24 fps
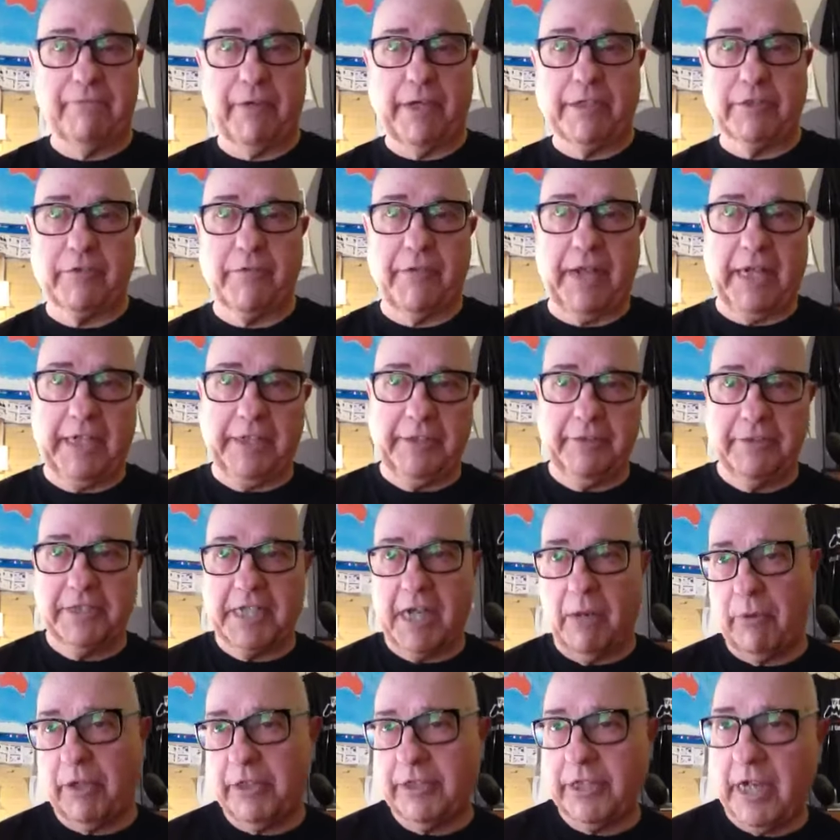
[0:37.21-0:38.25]

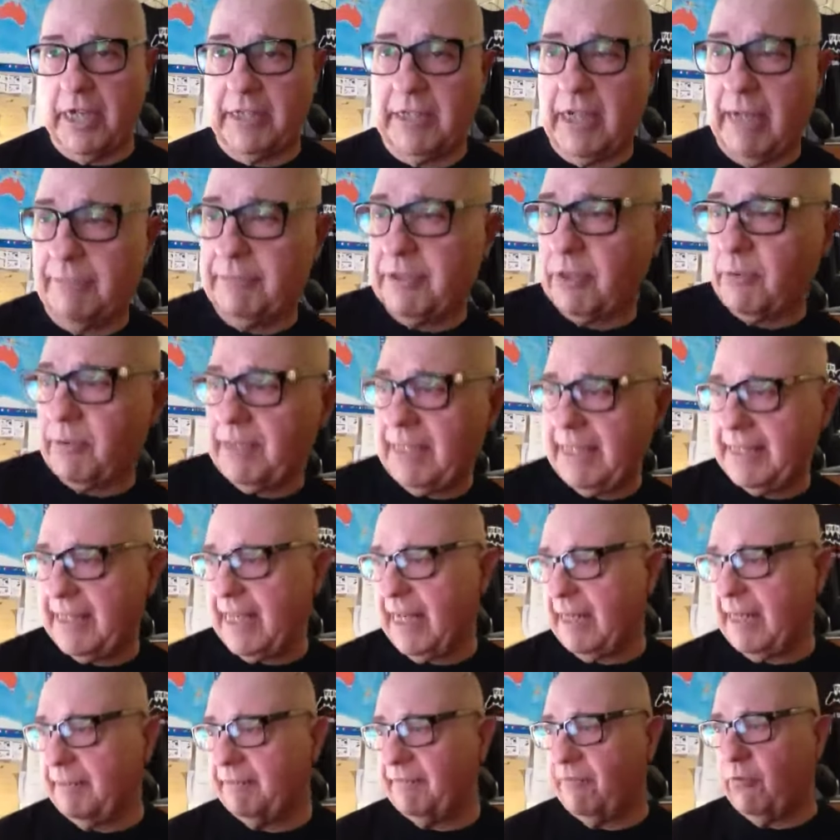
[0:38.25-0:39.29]
FraserValleyNewsNetwork.com, so we'll get
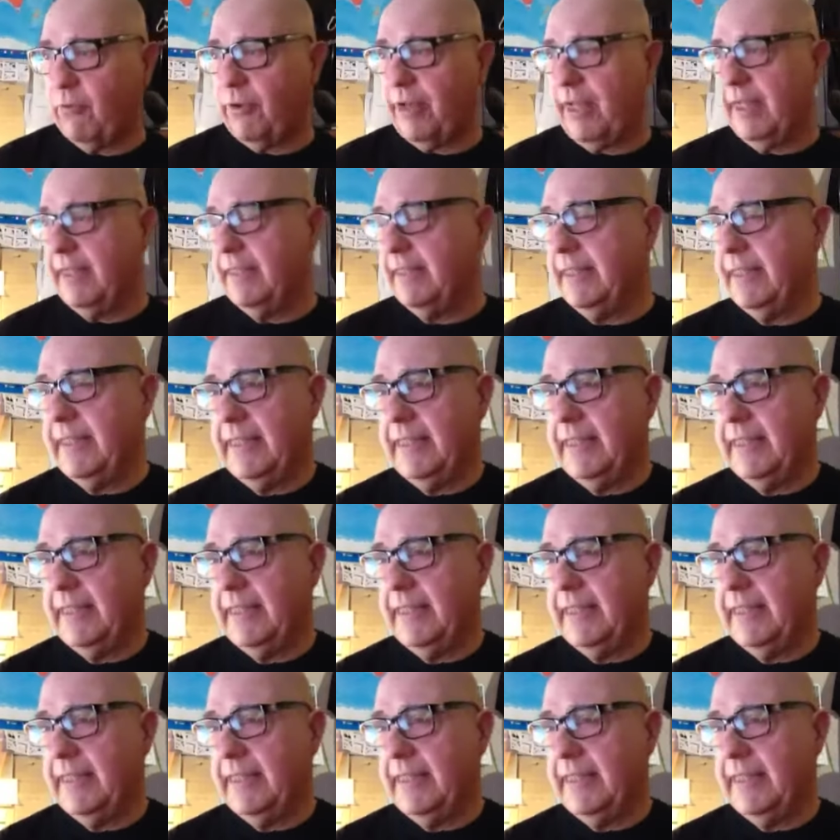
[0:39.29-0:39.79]
that up for you.